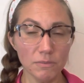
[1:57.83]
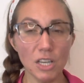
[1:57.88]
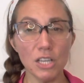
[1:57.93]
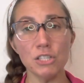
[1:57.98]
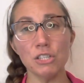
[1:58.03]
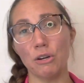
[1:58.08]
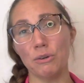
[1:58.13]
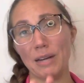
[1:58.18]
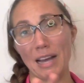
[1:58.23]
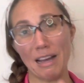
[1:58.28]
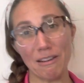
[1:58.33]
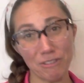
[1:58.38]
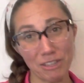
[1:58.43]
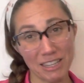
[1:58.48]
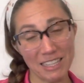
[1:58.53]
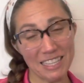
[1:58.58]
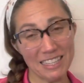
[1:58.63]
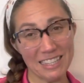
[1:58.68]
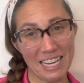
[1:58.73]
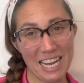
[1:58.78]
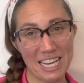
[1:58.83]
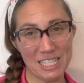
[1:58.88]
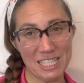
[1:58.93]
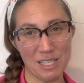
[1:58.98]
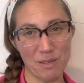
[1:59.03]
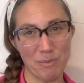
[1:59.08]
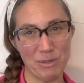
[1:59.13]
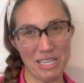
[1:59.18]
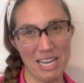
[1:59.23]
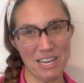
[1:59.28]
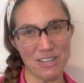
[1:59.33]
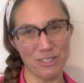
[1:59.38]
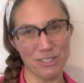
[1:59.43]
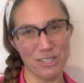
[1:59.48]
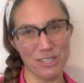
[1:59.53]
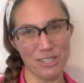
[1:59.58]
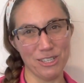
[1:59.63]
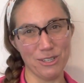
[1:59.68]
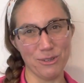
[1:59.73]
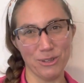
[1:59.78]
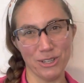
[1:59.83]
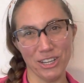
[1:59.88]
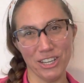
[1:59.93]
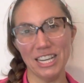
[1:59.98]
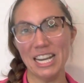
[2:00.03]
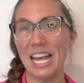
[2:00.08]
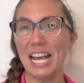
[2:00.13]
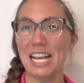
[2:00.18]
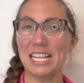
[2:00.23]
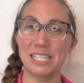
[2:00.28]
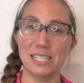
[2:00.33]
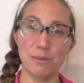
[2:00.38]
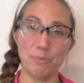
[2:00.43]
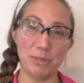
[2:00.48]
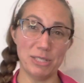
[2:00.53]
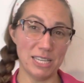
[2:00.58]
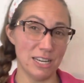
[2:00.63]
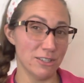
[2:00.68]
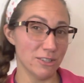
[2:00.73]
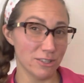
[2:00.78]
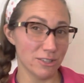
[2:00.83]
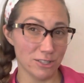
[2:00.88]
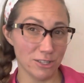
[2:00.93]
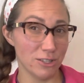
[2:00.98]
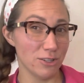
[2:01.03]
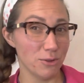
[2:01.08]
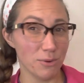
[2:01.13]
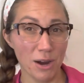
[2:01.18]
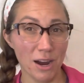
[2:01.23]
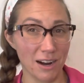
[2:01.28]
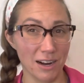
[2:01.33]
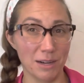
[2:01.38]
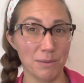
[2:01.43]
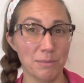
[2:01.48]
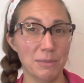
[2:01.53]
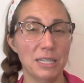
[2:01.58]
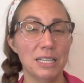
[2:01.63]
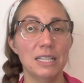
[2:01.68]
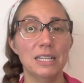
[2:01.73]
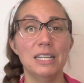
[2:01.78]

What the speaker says: So everything that has the potential to do good has the potential to do harm.